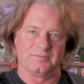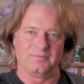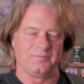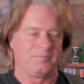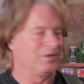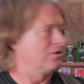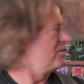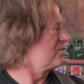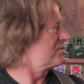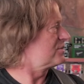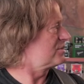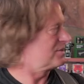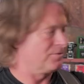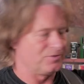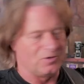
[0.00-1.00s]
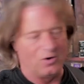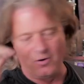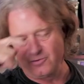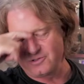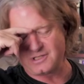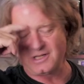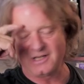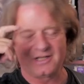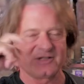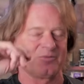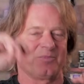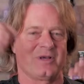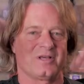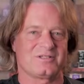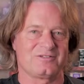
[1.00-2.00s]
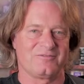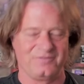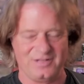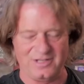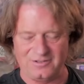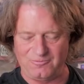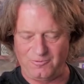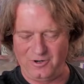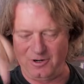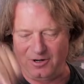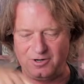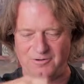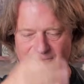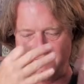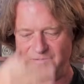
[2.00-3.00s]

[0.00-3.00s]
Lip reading: because the tone stack is a passive network